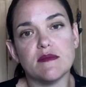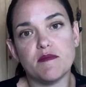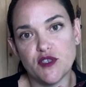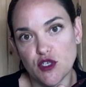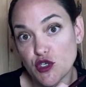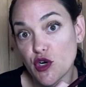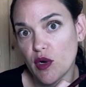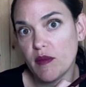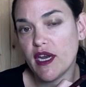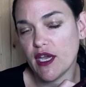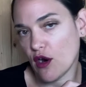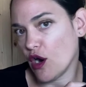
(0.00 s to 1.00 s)

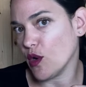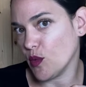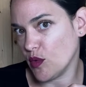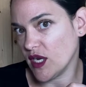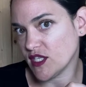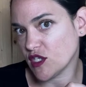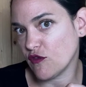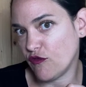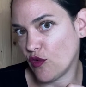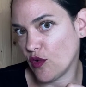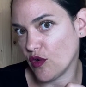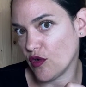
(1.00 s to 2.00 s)
determining our risk
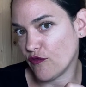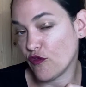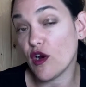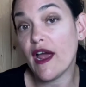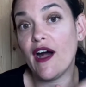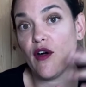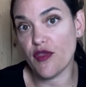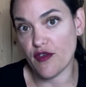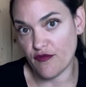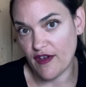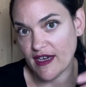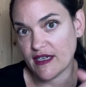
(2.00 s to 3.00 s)
for health
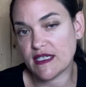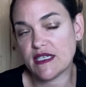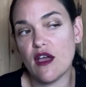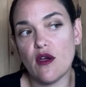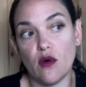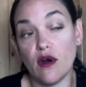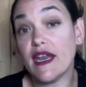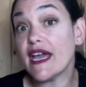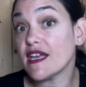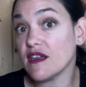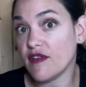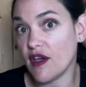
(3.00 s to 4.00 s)
effects or
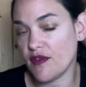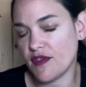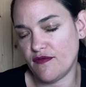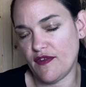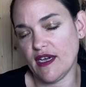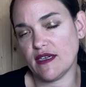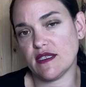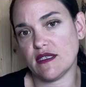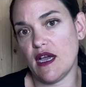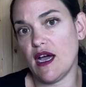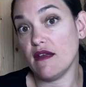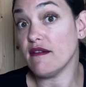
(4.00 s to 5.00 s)
negative health effects
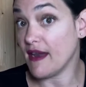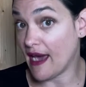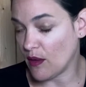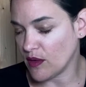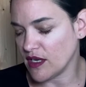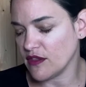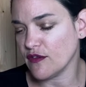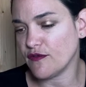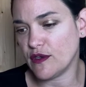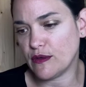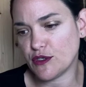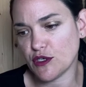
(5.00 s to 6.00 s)
now and in the
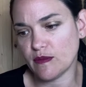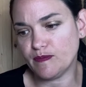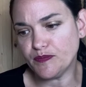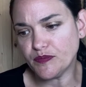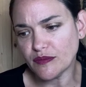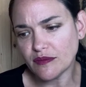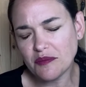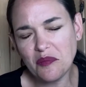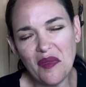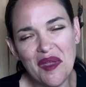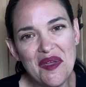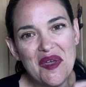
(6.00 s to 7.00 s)
future.
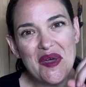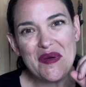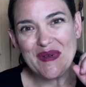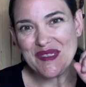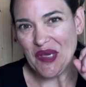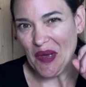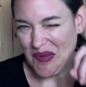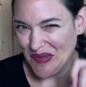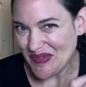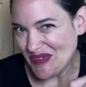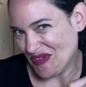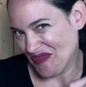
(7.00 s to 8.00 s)
What's
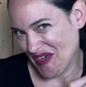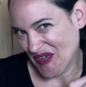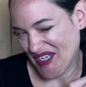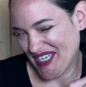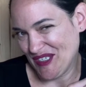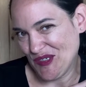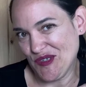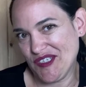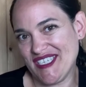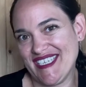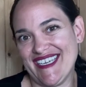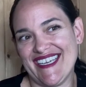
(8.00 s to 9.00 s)
also very
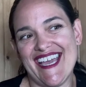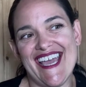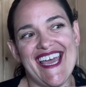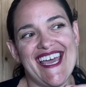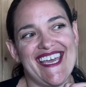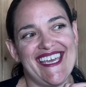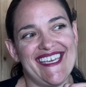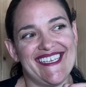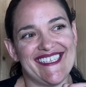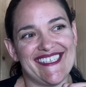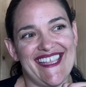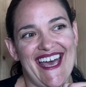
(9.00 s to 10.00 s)
interesting
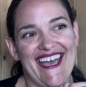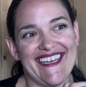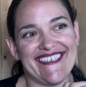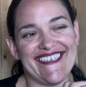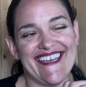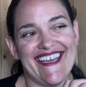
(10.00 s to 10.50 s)
is that